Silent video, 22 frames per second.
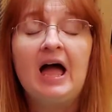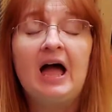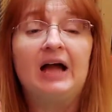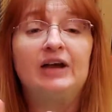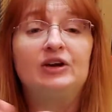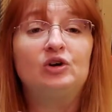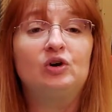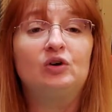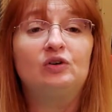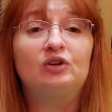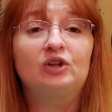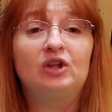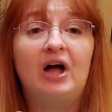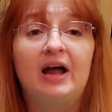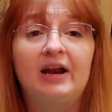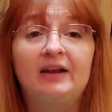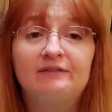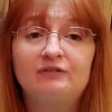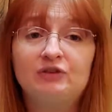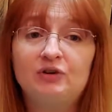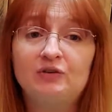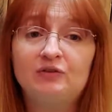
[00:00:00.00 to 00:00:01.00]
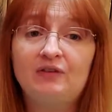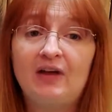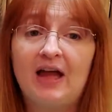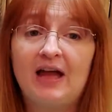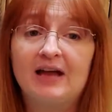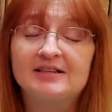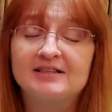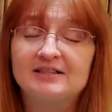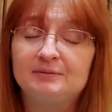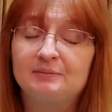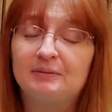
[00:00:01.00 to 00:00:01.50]
I know a lot of you have
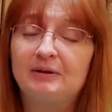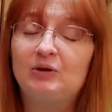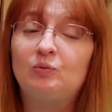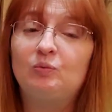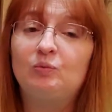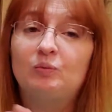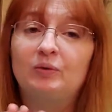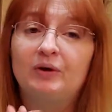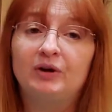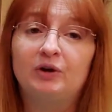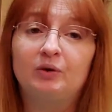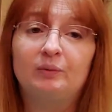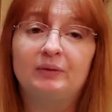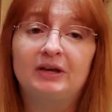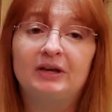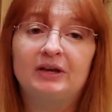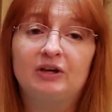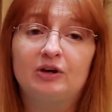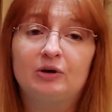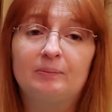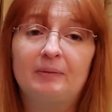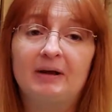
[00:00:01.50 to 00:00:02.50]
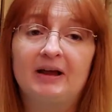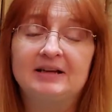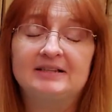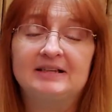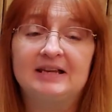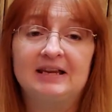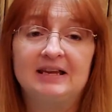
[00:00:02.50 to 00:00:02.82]
asked me, when are we going to go back to